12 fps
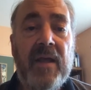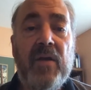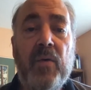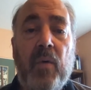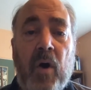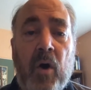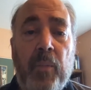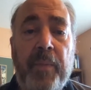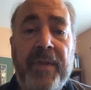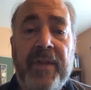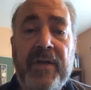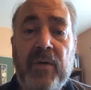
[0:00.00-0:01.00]
you
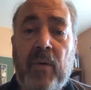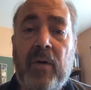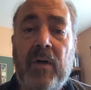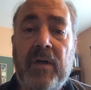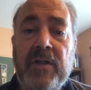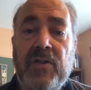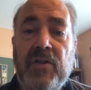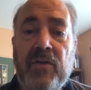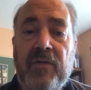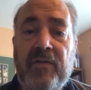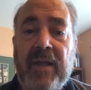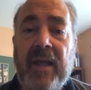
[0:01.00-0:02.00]
open the door to
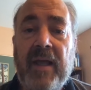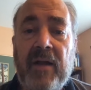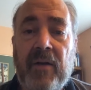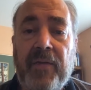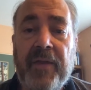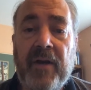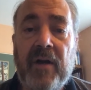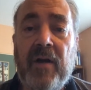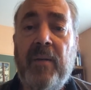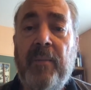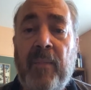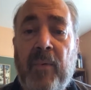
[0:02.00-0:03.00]
choosing
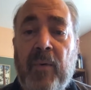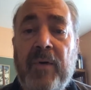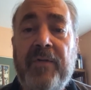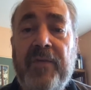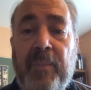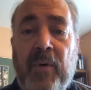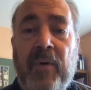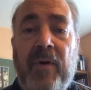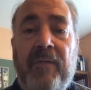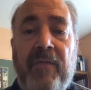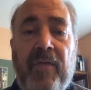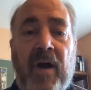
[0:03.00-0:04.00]
healthier, more
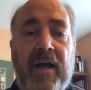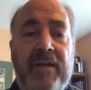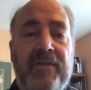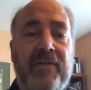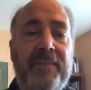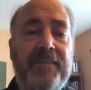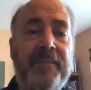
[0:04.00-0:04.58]
supportive thoughts.